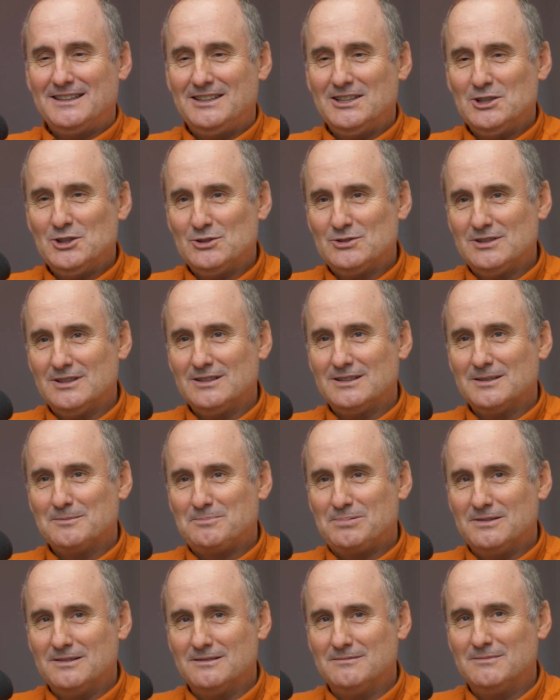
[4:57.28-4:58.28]
I use it to
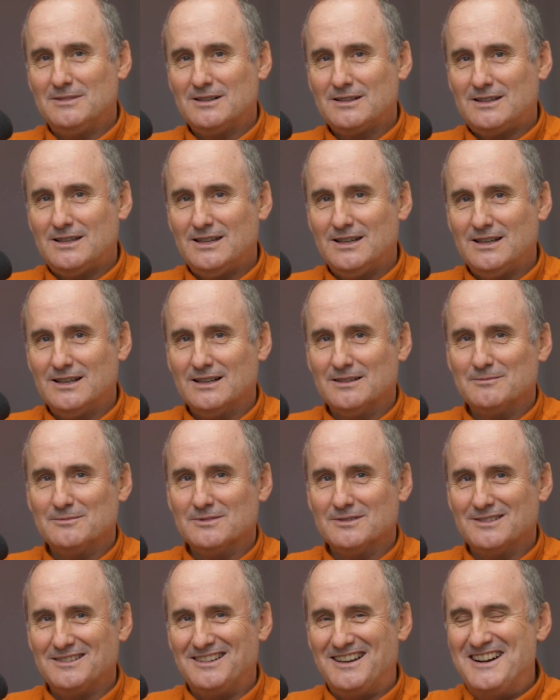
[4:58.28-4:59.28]
put my
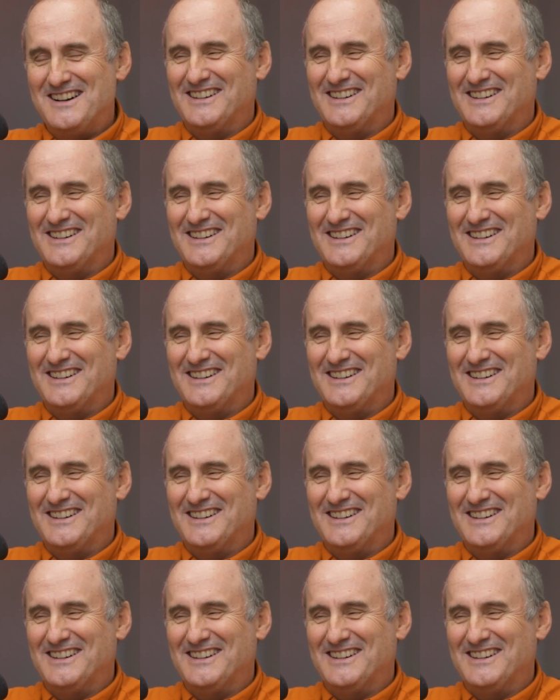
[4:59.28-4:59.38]
camera on.